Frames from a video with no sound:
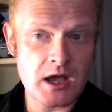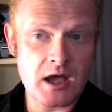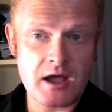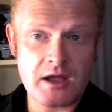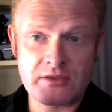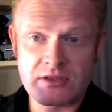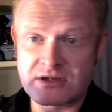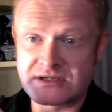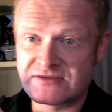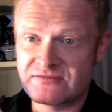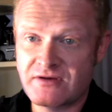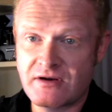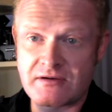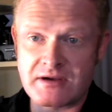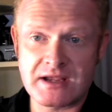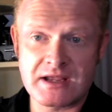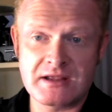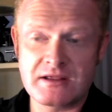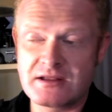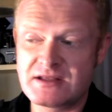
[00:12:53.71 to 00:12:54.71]
that is
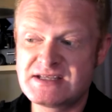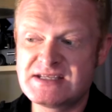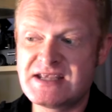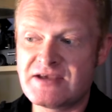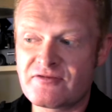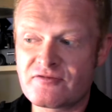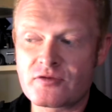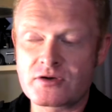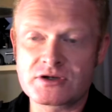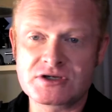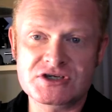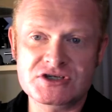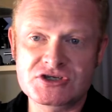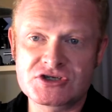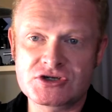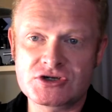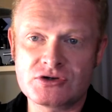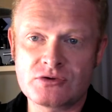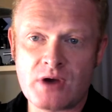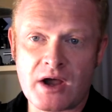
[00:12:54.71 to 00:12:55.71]
very different
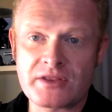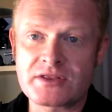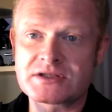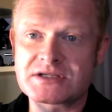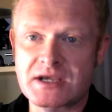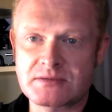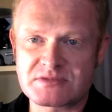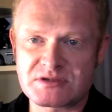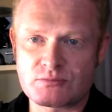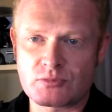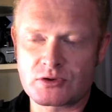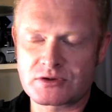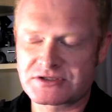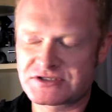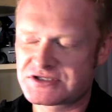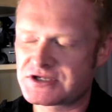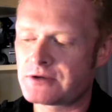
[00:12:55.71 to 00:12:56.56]
to other types of books.